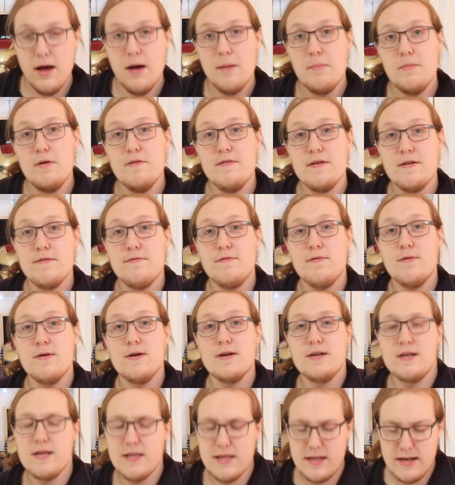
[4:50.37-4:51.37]
Moving
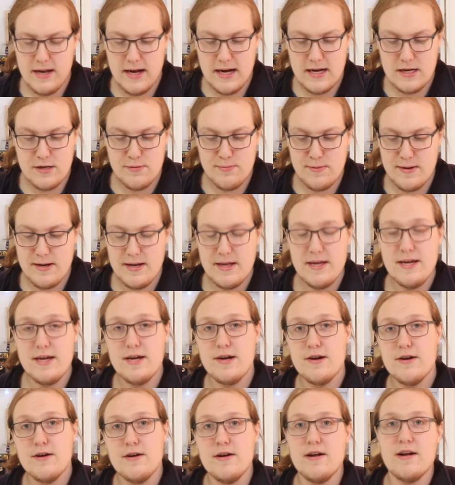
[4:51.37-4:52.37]
forward to the next one
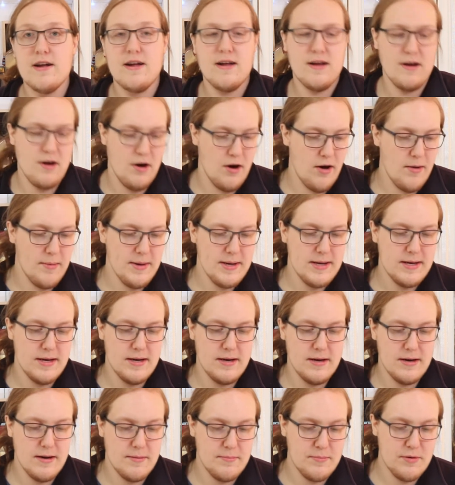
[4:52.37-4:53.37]
here, comic
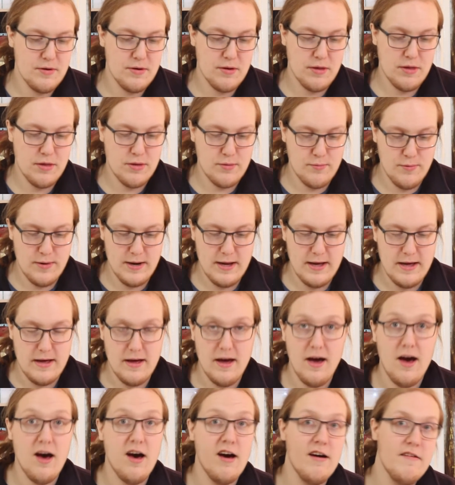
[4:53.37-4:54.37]
#3
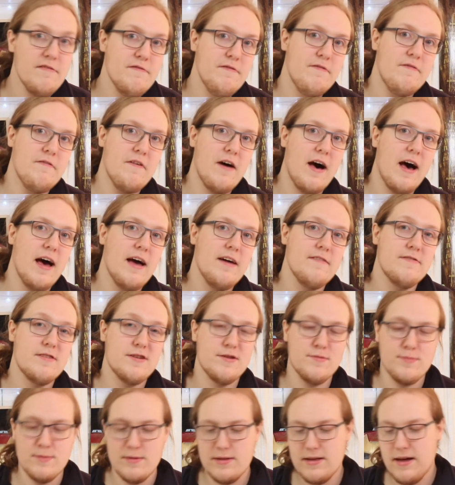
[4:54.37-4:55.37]
of 5,
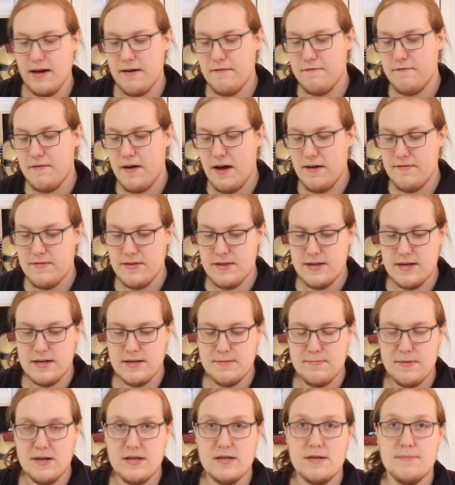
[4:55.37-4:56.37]
because we only have 5 in
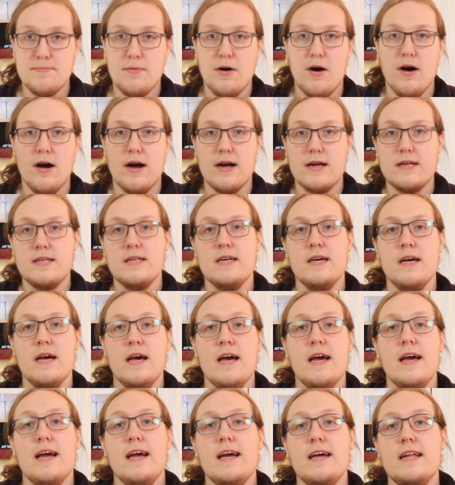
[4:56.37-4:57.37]
this month's box.
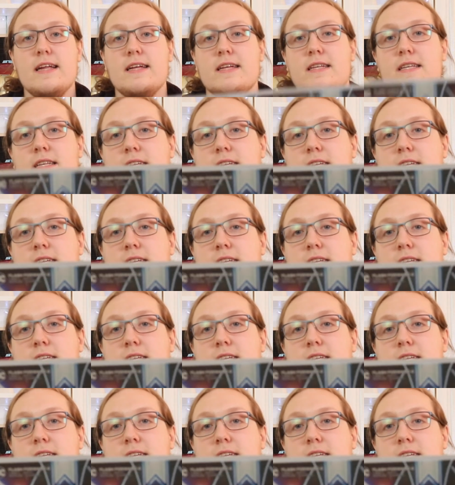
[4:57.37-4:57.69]
It is